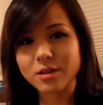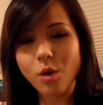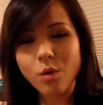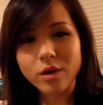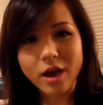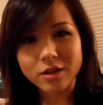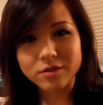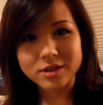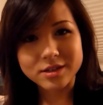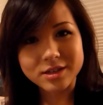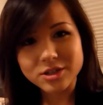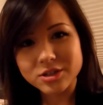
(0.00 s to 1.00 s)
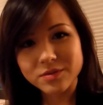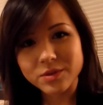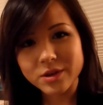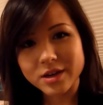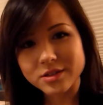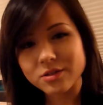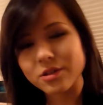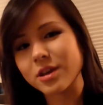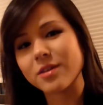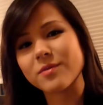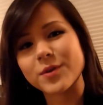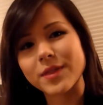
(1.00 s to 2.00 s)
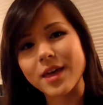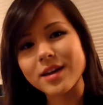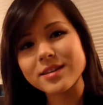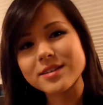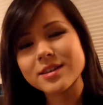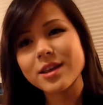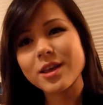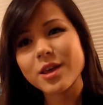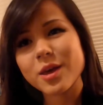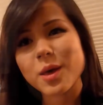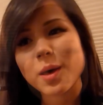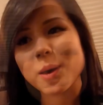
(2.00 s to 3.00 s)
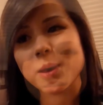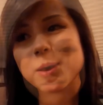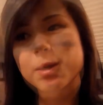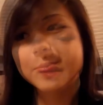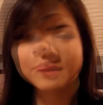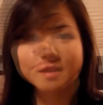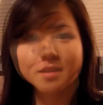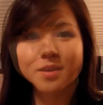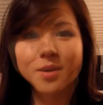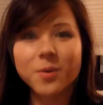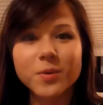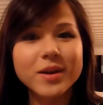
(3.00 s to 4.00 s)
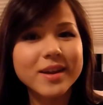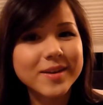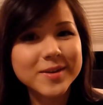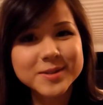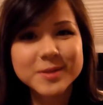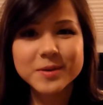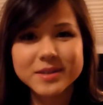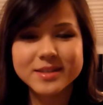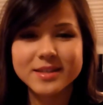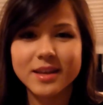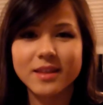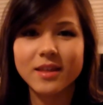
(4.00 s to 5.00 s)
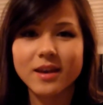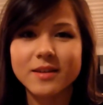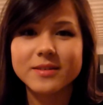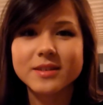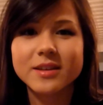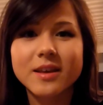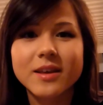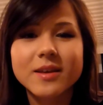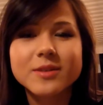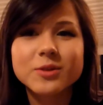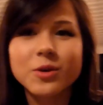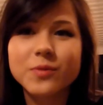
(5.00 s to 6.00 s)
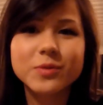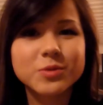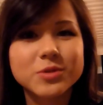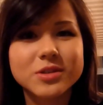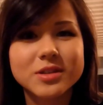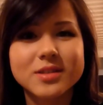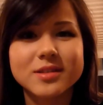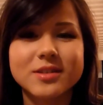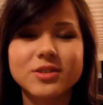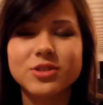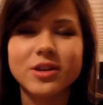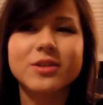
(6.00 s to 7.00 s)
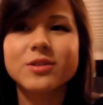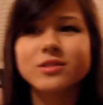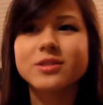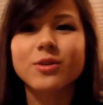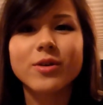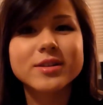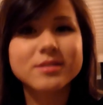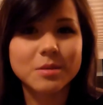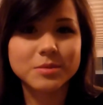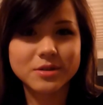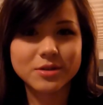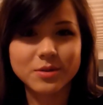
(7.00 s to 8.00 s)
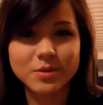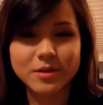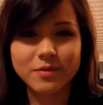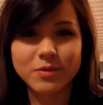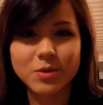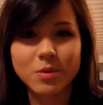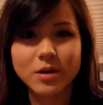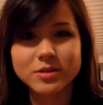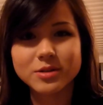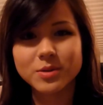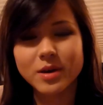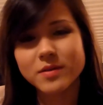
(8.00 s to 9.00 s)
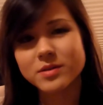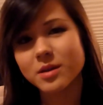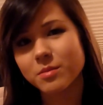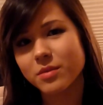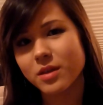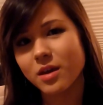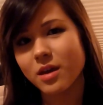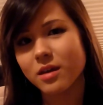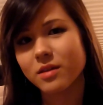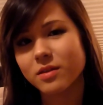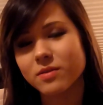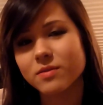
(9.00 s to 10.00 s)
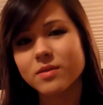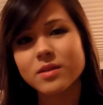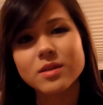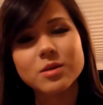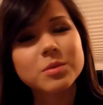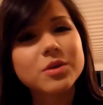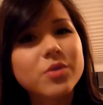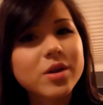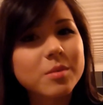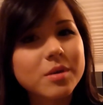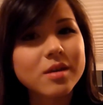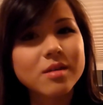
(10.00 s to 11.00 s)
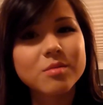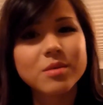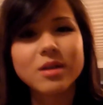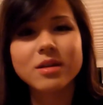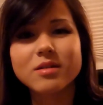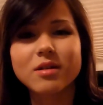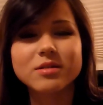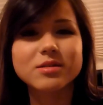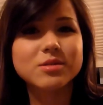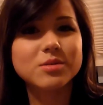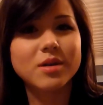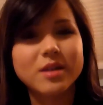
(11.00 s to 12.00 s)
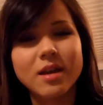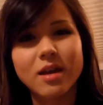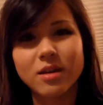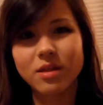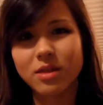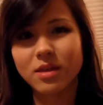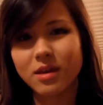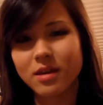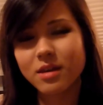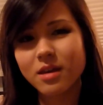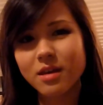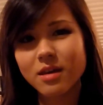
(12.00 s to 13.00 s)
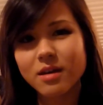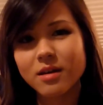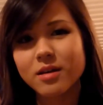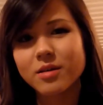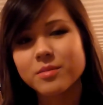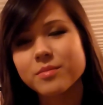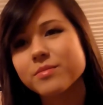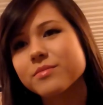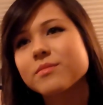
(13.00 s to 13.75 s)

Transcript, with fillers: low calorie dish if you guys are looking for that um, oh and I also want to say that tofu is just in general it's a great substitute if you want to have something a little bit creamy but not too unhealthy um,